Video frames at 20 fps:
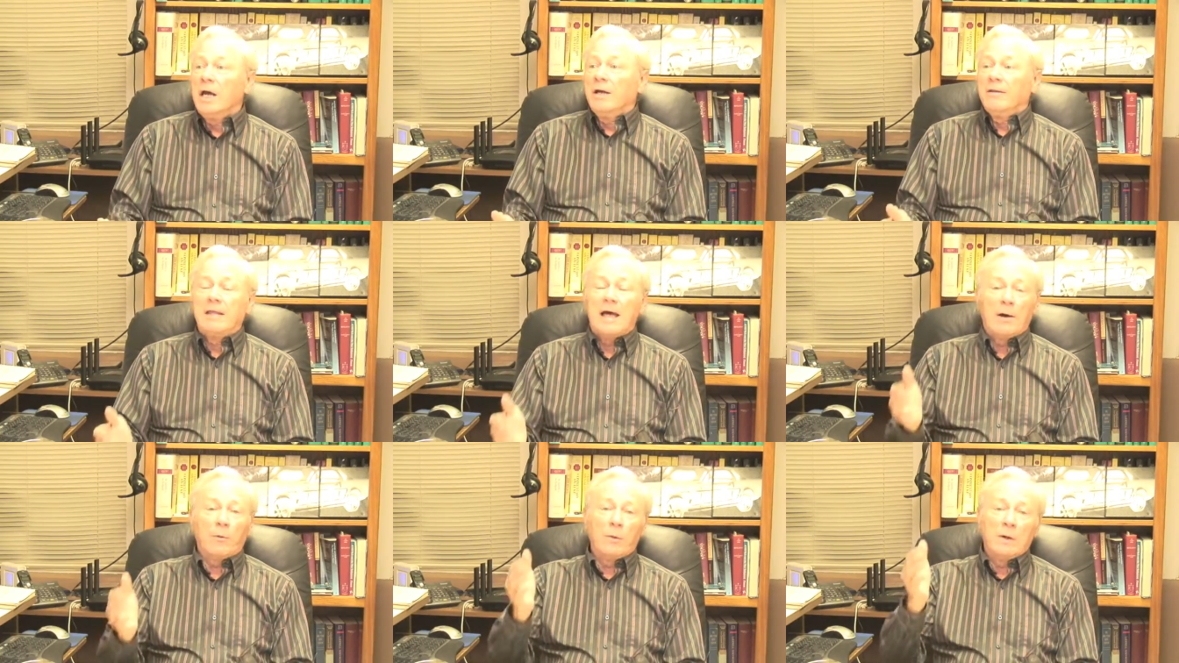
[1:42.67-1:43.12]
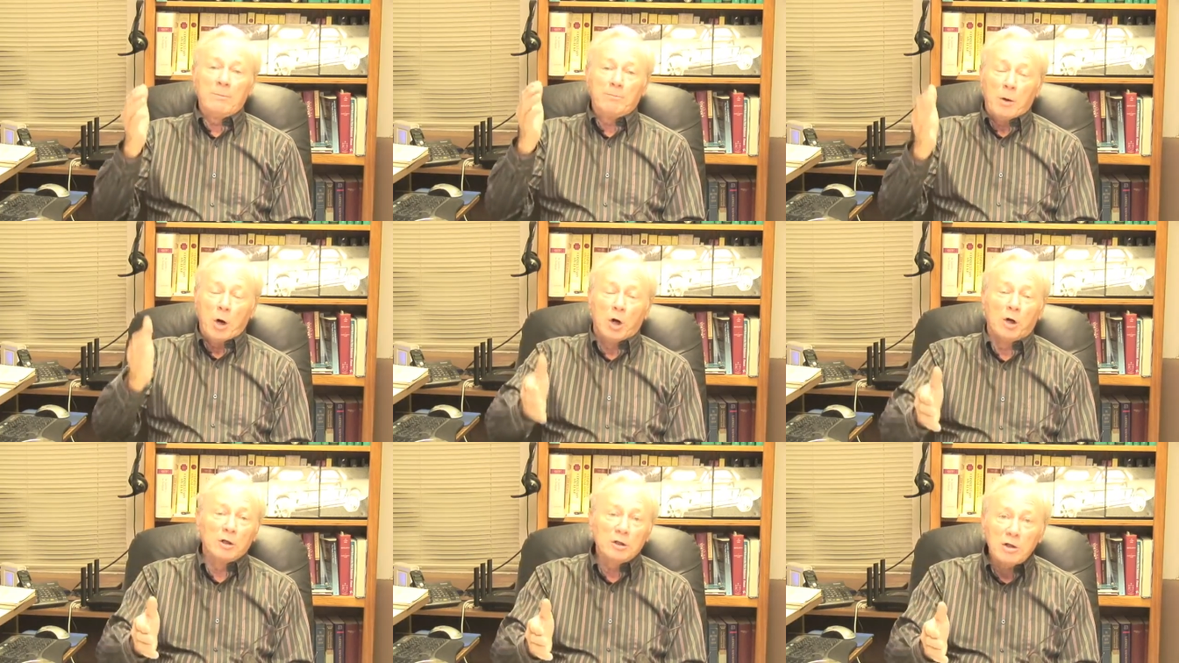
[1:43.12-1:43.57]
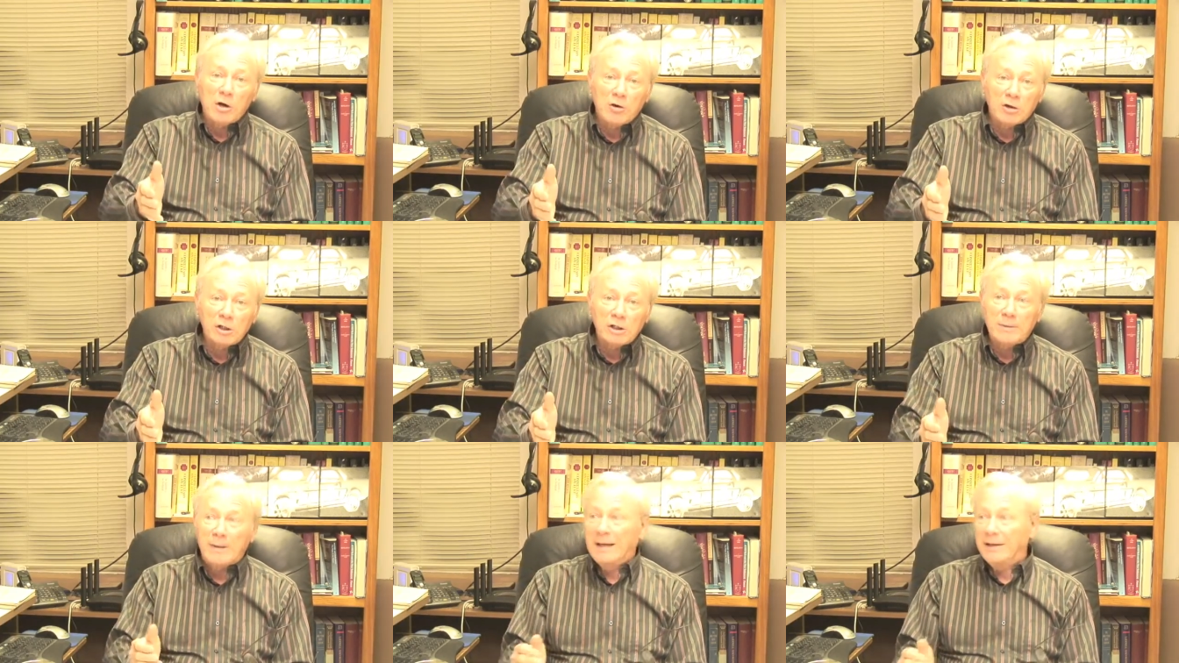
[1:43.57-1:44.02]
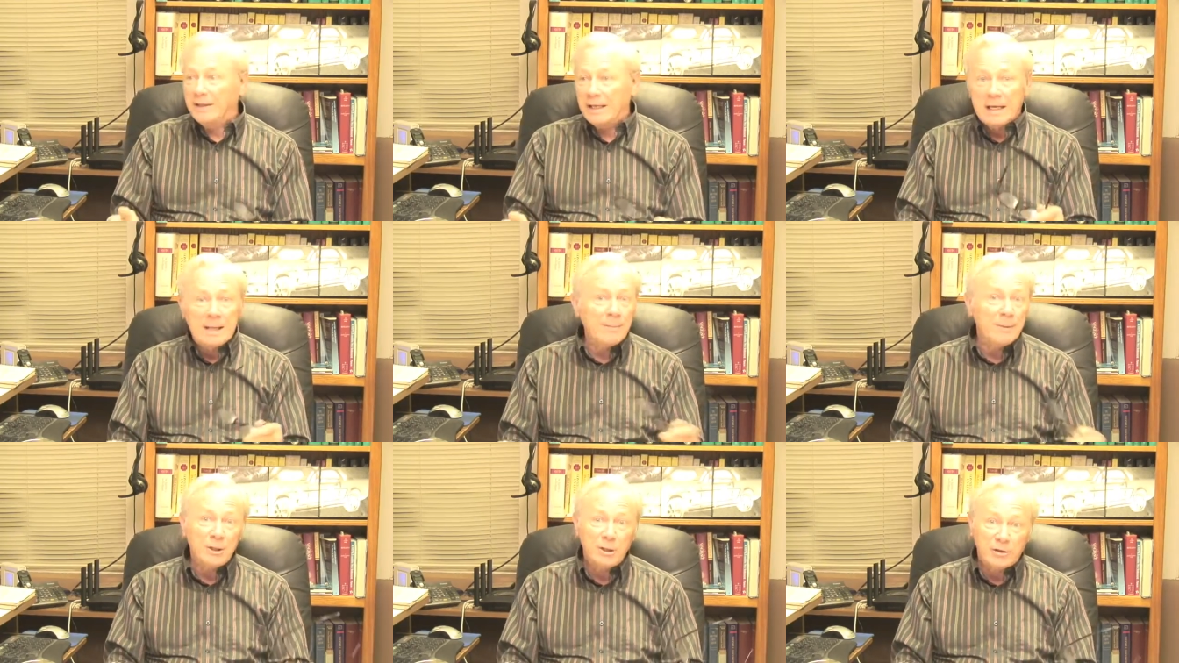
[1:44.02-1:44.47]
that when Paul talks about
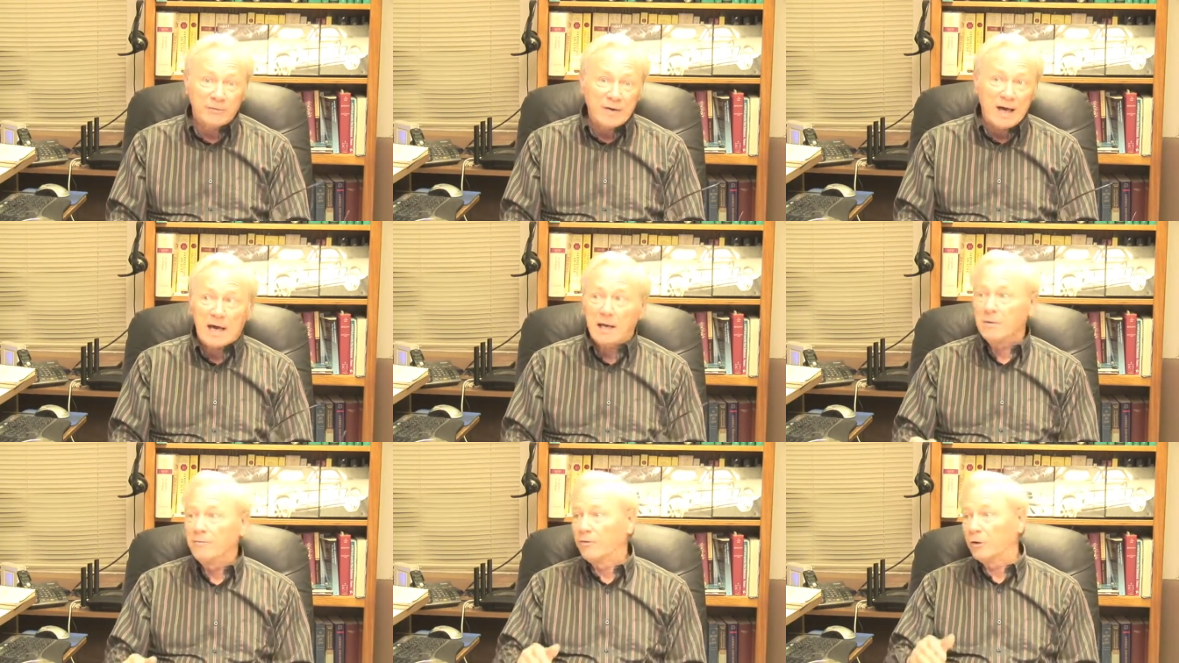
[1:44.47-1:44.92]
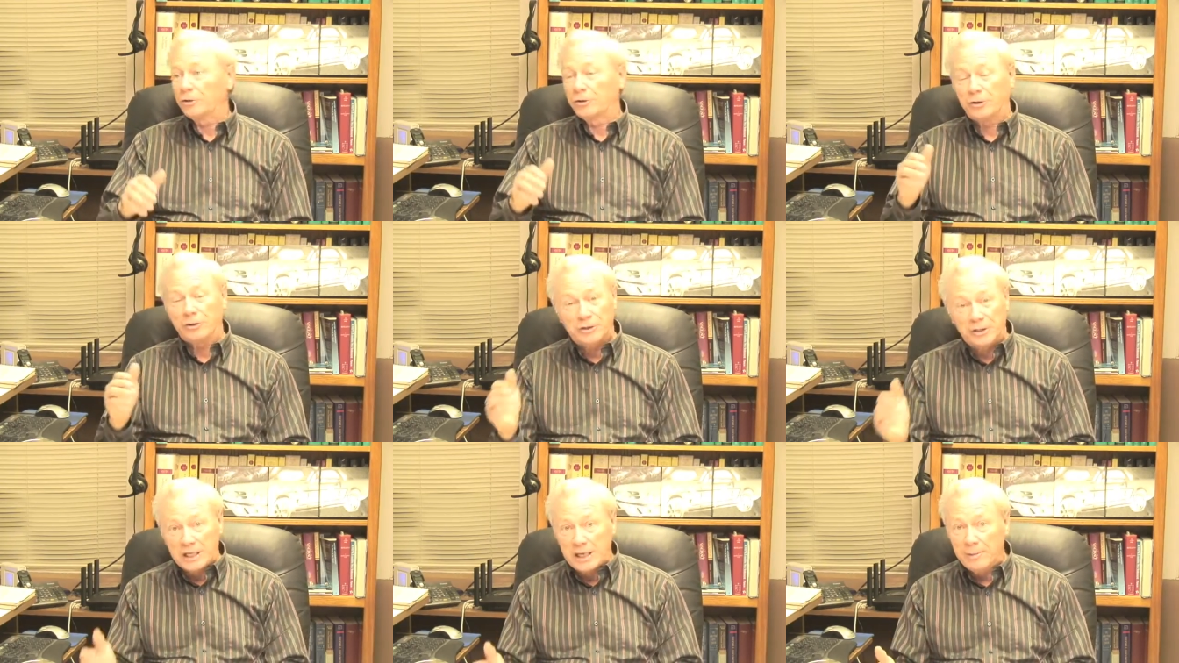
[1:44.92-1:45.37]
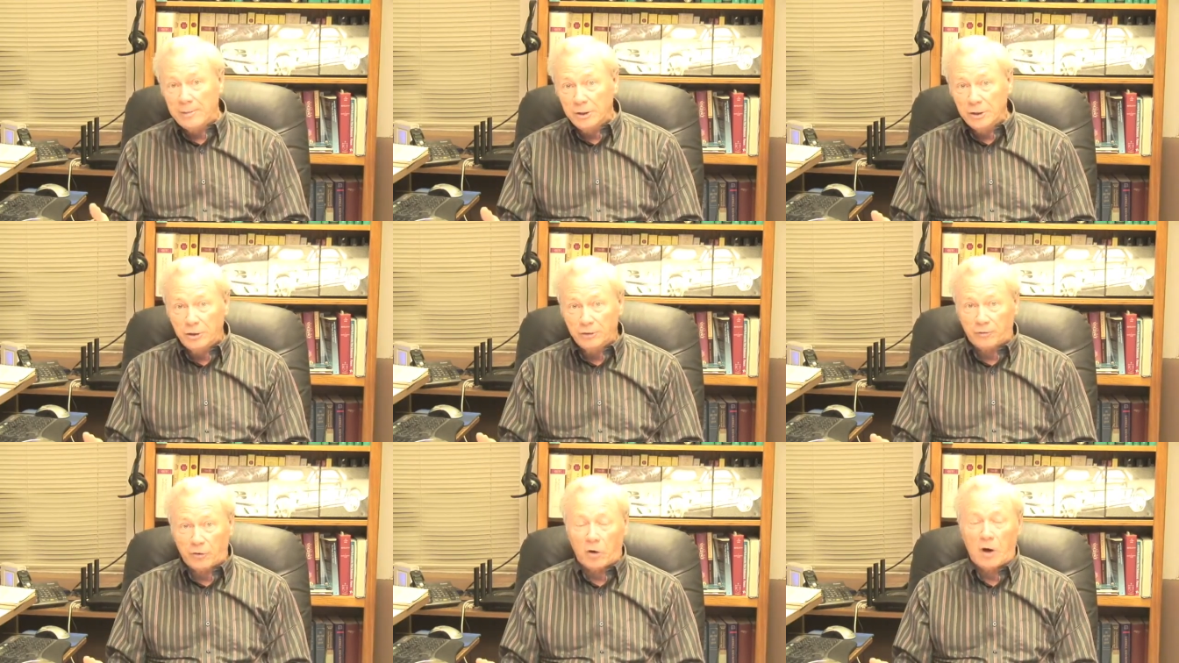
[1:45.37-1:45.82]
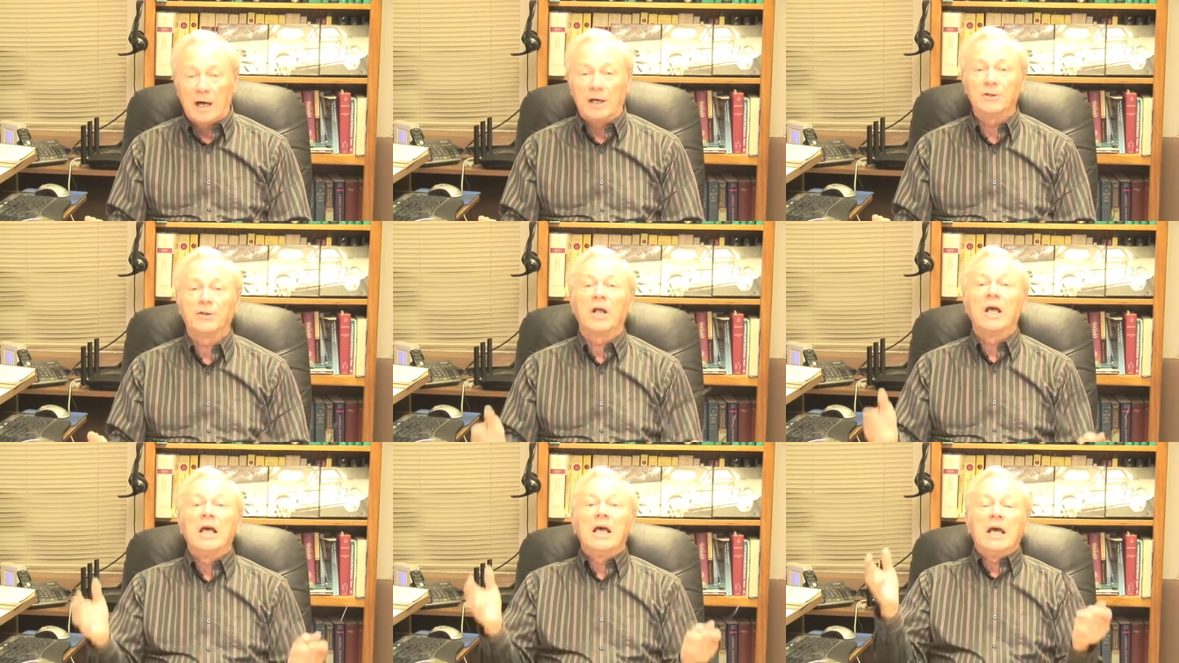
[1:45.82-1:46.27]
the image of Adam versus the image of
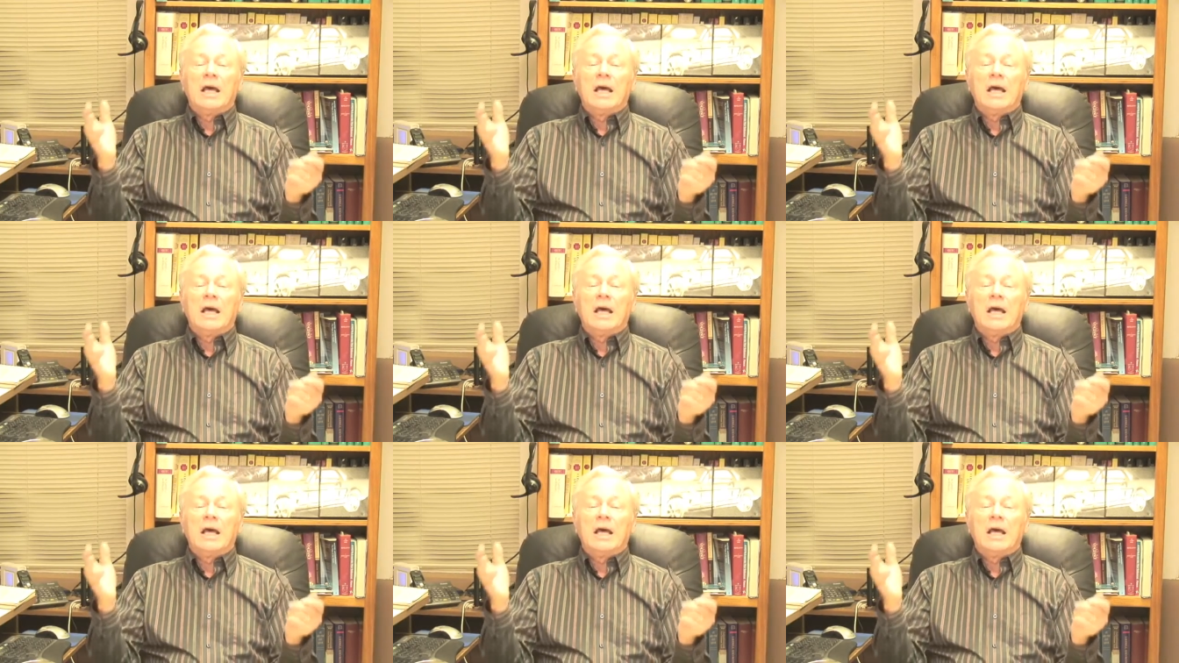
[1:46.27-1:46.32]
Christ,